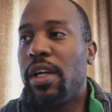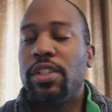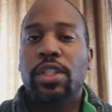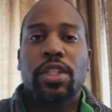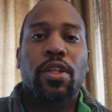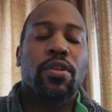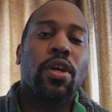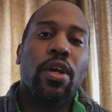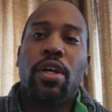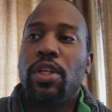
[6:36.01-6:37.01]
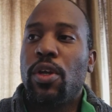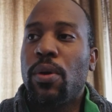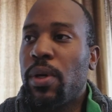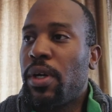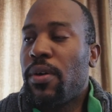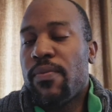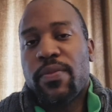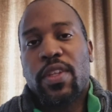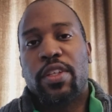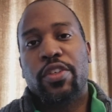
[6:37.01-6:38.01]
just
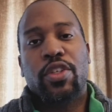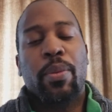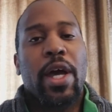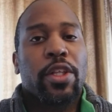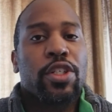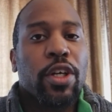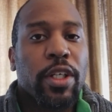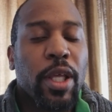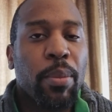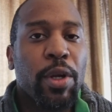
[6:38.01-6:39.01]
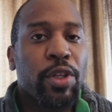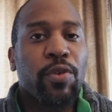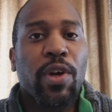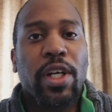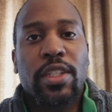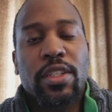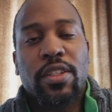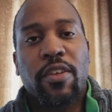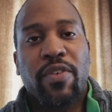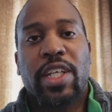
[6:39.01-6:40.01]
a pile of junk that barely runs,
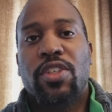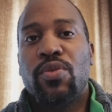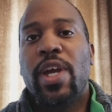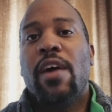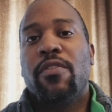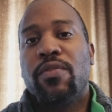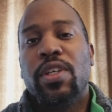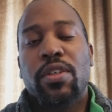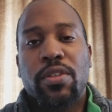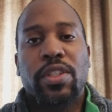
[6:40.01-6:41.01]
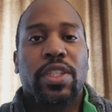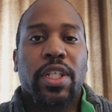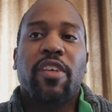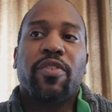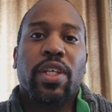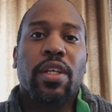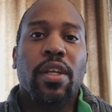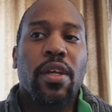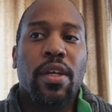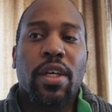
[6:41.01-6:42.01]
the fact that you have a vehicle is significant
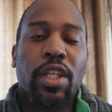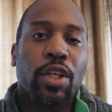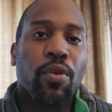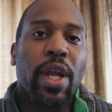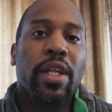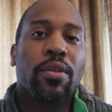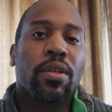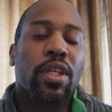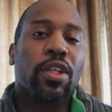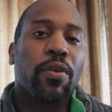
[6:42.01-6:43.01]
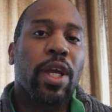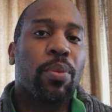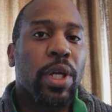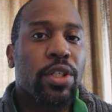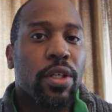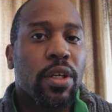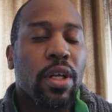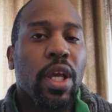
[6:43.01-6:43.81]
in the grand picture.